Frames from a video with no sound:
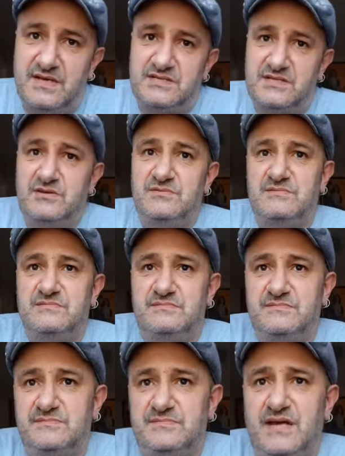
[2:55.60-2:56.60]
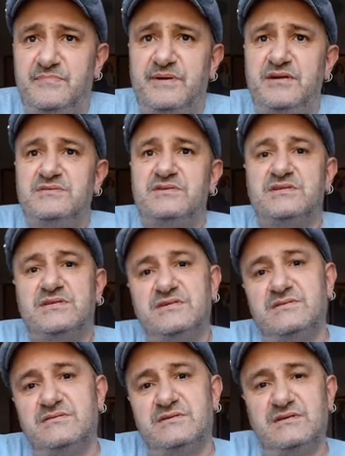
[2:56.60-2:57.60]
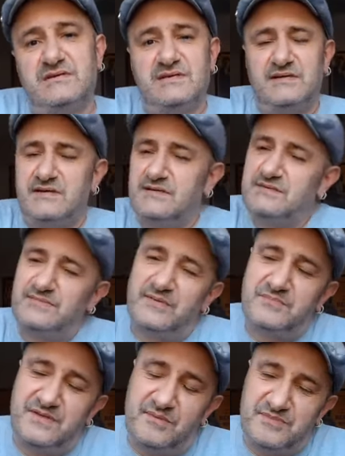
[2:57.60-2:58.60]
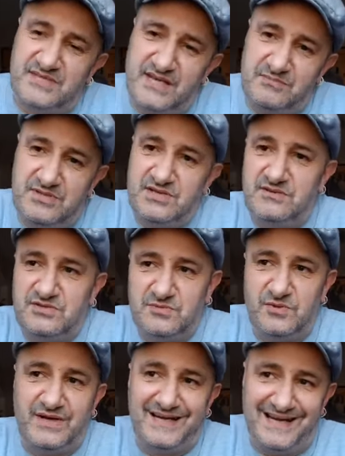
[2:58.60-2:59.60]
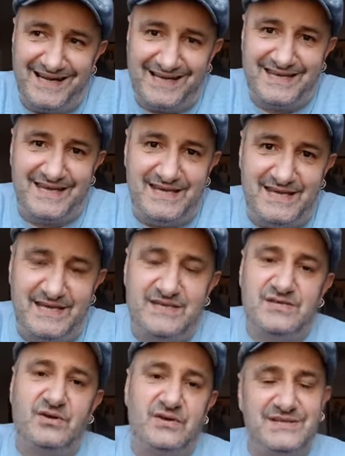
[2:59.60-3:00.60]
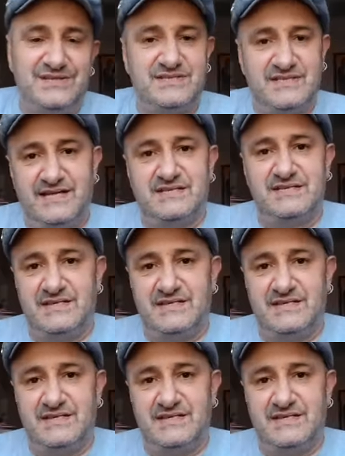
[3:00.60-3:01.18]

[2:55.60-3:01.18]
So Kambosos has, uh, I'm, I'm tempted to use the word lucky, not in the sense